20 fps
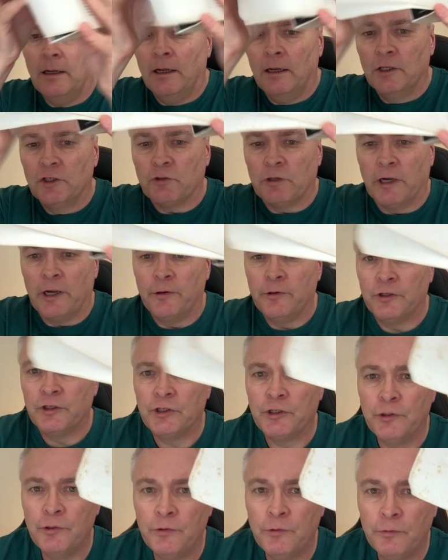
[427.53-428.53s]
So I'm going
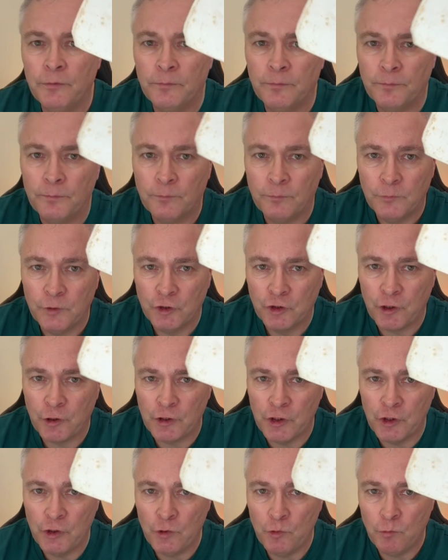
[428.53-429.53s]
to show
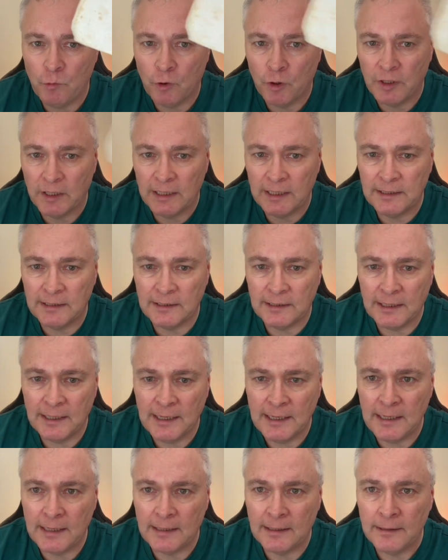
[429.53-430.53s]
you what is
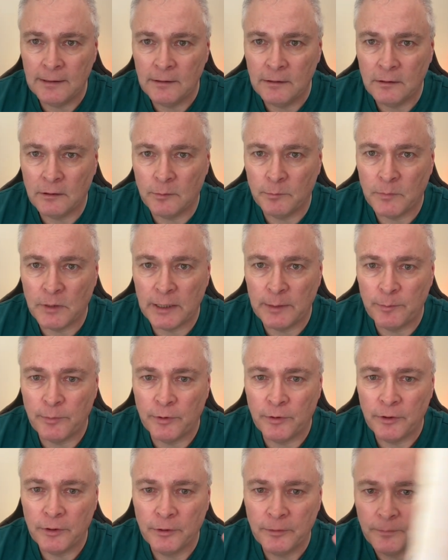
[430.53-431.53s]
here on my book.